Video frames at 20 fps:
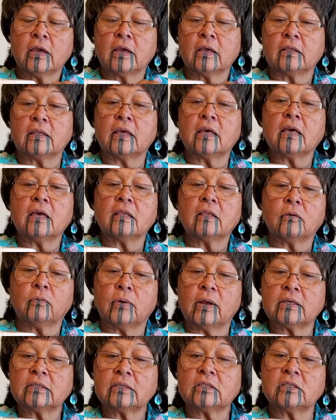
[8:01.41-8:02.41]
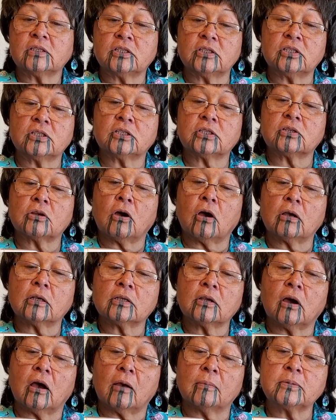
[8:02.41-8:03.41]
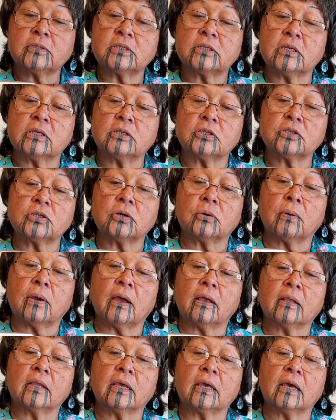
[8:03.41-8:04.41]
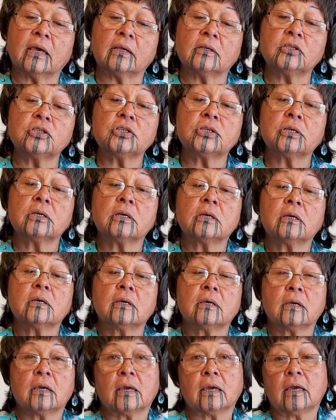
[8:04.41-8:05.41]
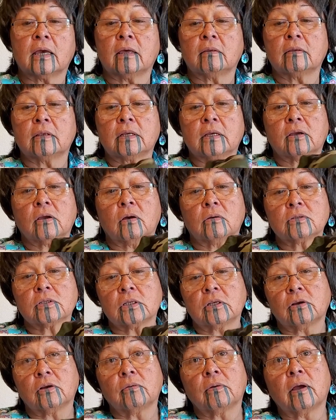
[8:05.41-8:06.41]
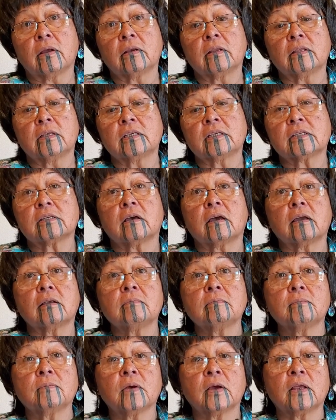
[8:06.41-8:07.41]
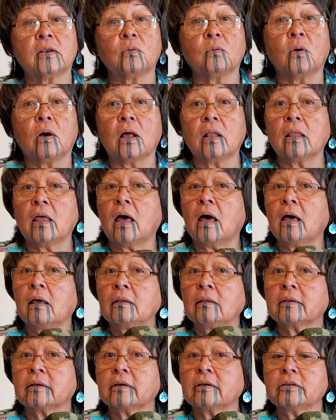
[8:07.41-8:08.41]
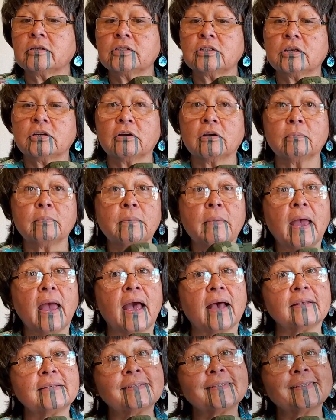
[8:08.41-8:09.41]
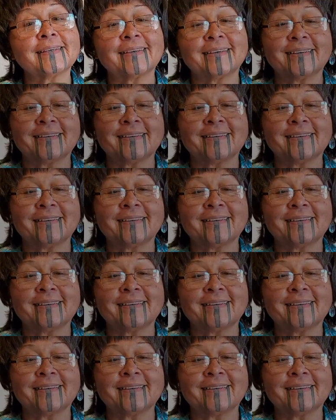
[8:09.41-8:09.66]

then the rest is just top stitched around the edge and goes clear around to this side. And voila, there's your mask.